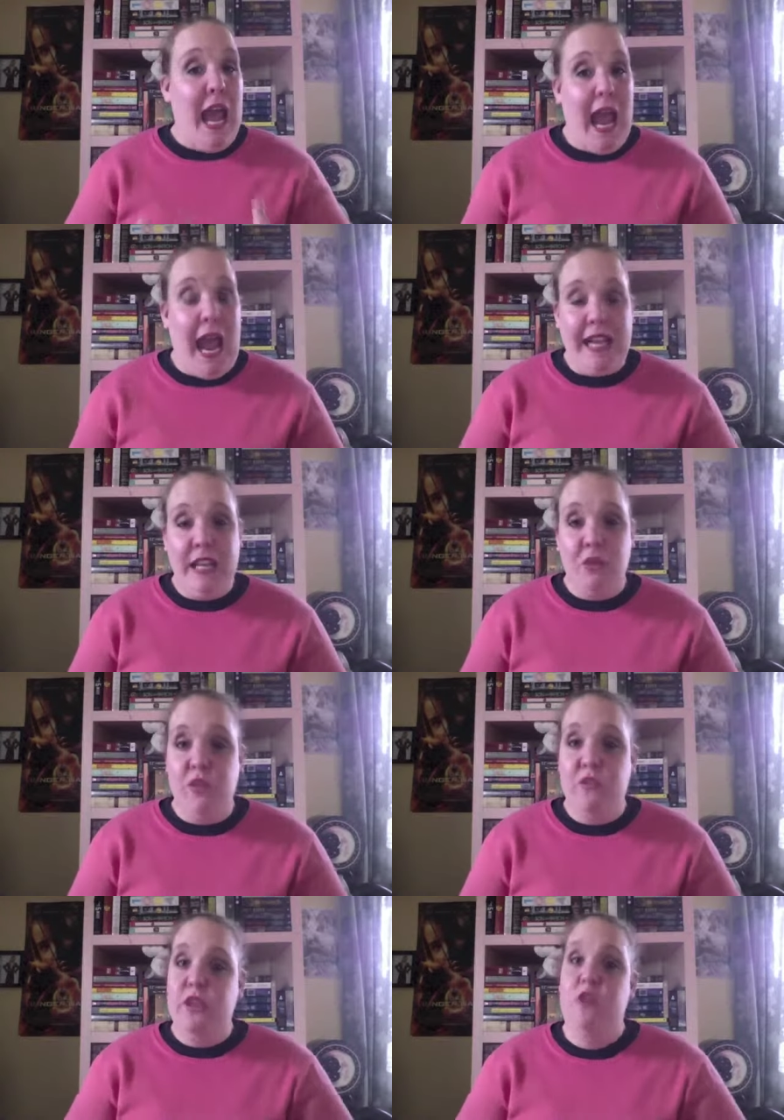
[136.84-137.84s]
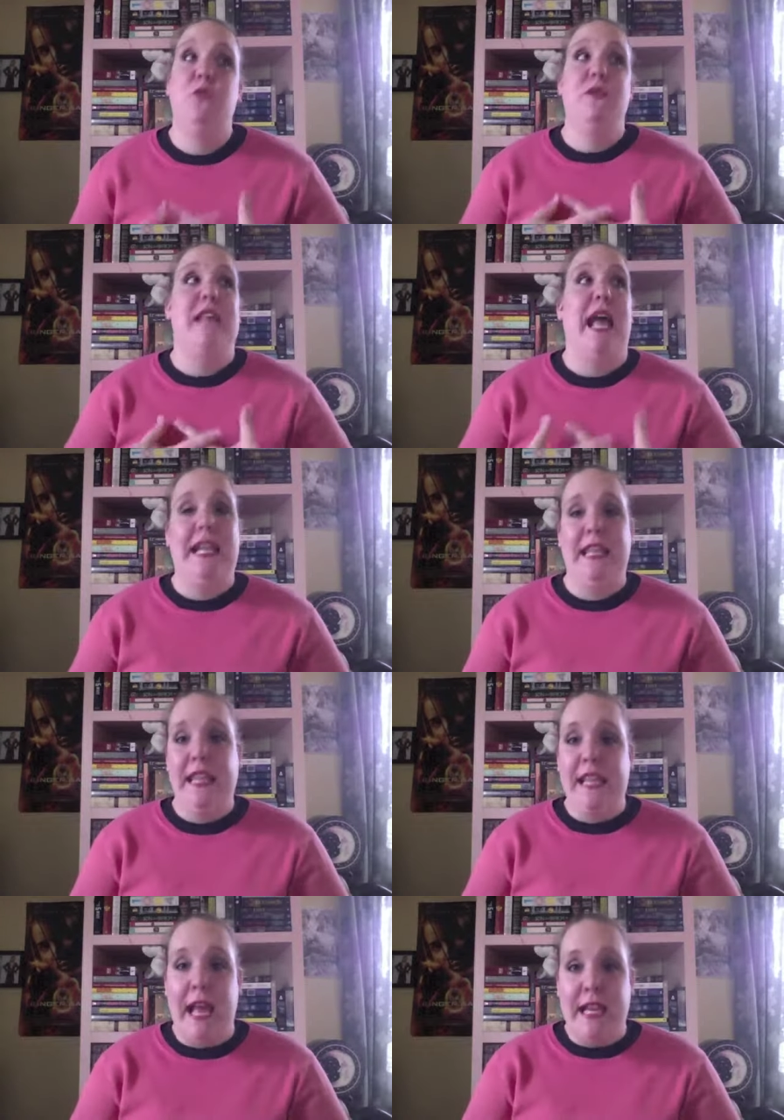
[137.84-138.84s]
any reviews,
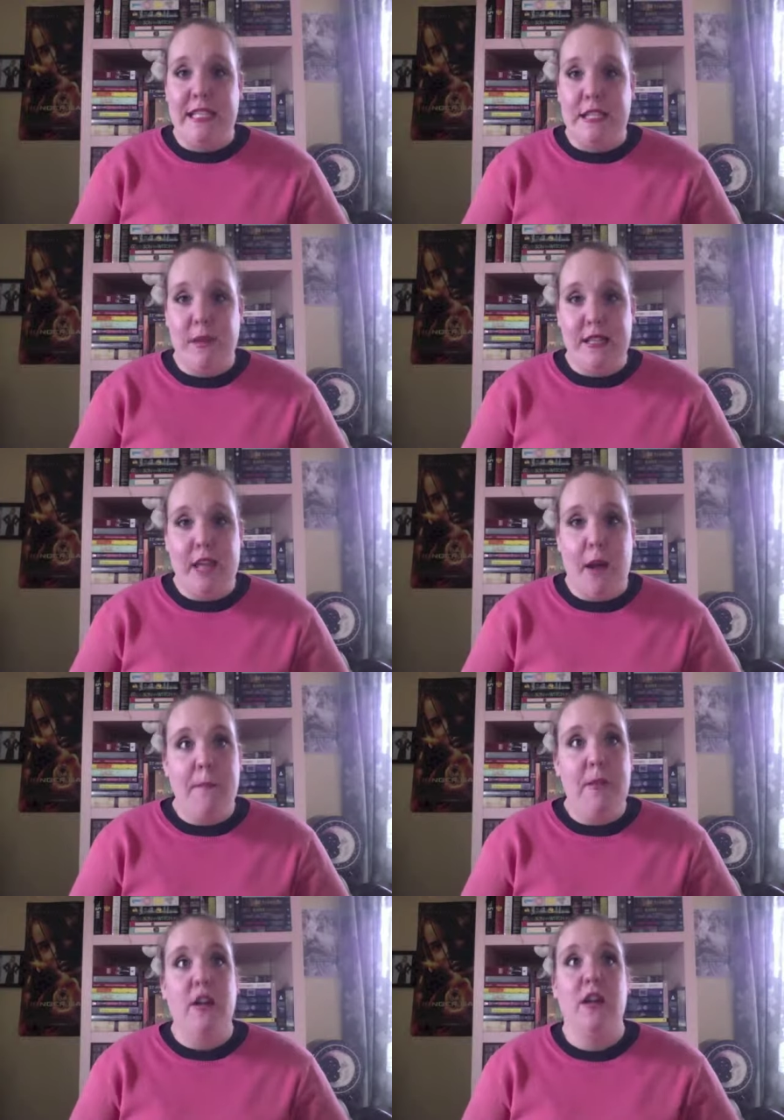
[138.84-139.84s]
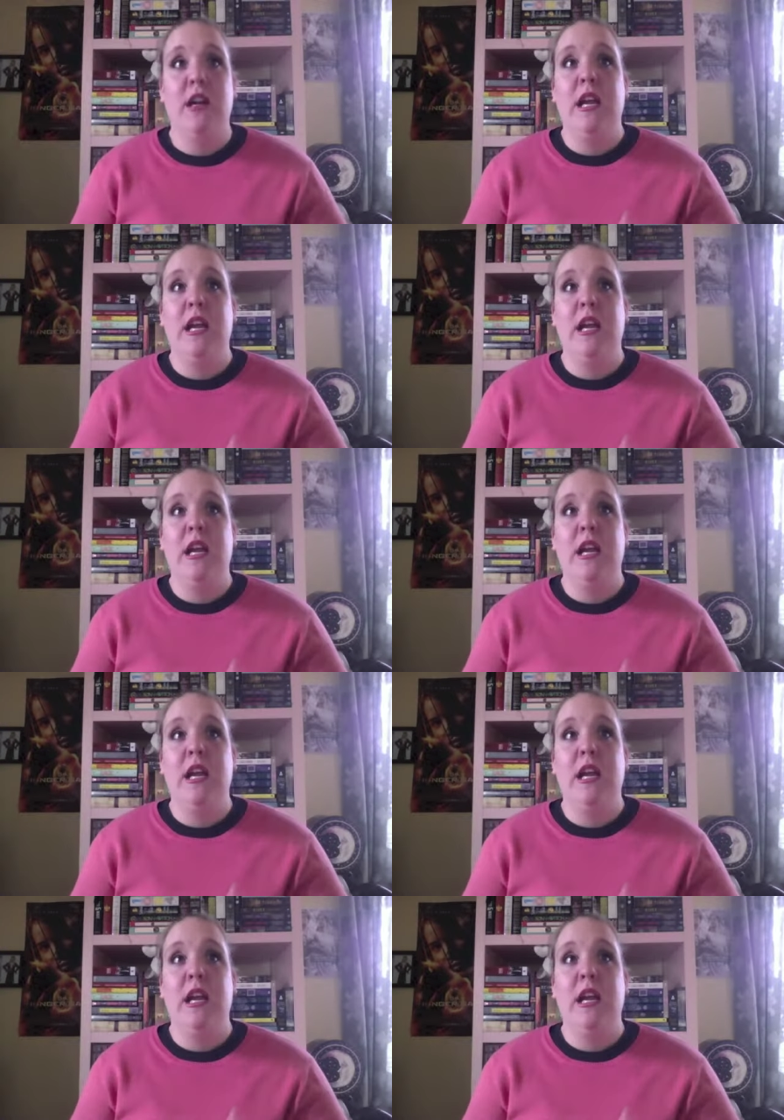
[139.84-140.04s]
anything added to my Tumblr,